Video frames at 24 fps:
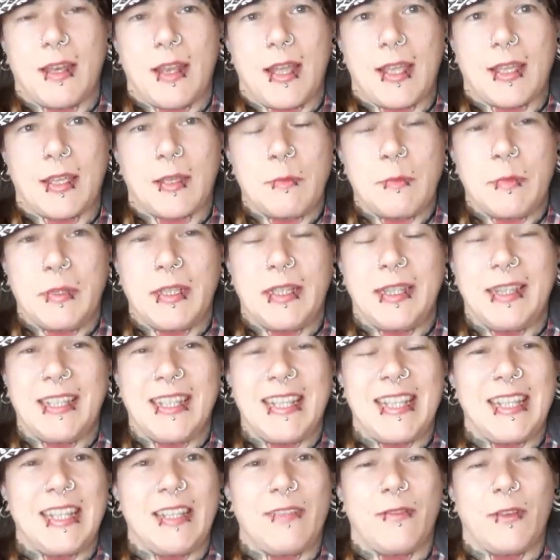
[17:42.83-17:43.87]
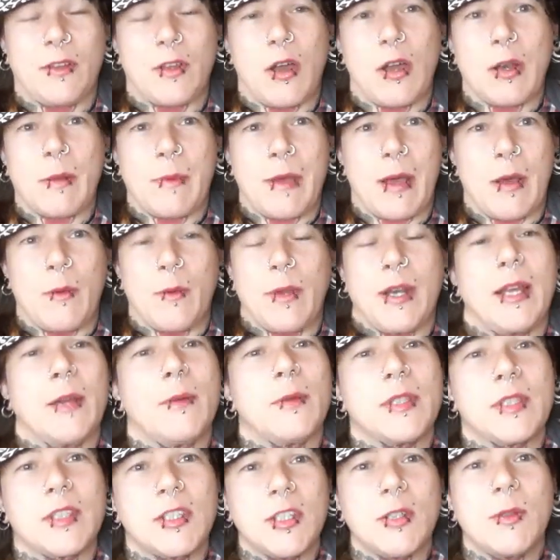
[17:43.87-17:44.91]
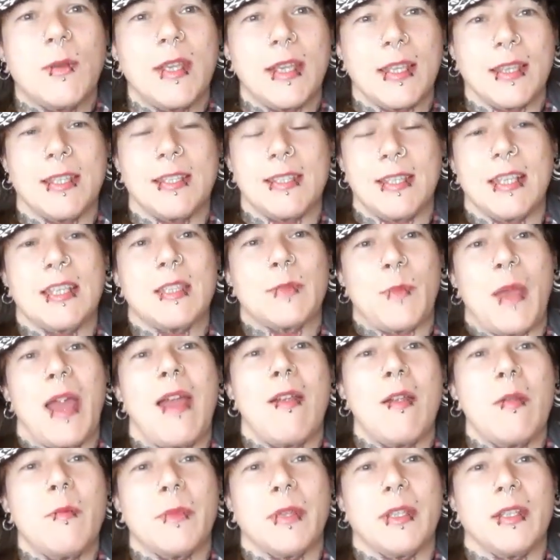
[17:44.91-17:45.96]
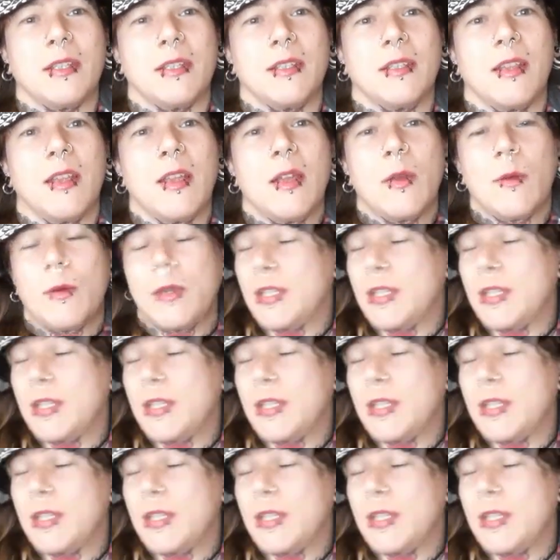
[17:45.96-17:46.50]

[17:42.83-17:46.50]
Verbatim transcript: that I completely forgot about when I was doing this experiment,